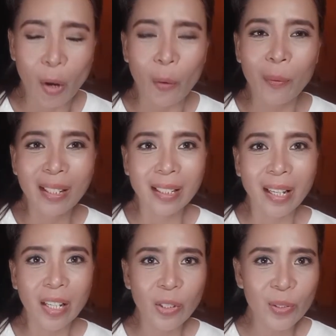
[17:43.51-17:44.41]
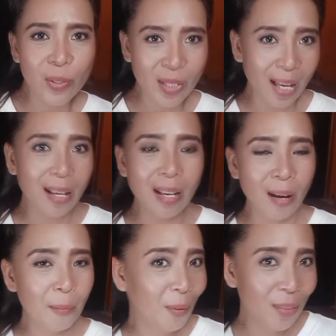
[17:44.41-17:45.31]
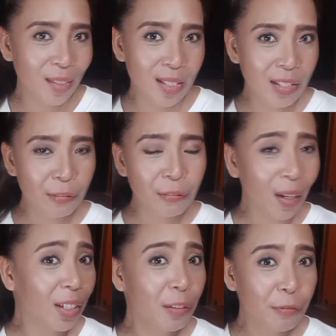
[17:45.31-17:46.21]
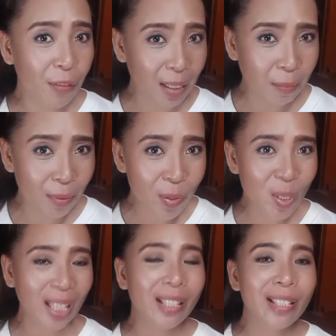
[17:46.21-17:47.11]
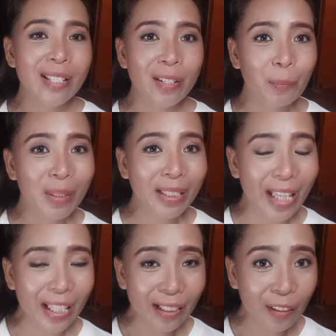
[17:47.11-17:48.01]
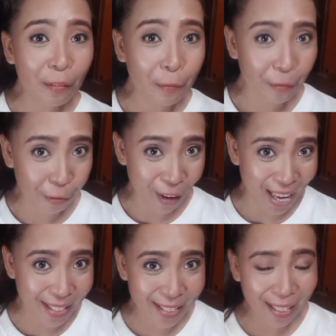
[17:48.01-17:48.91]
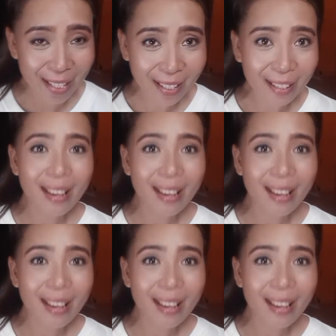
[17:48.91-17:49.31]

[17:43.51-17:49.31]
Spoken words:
what can you say about this very famous intermittent fasting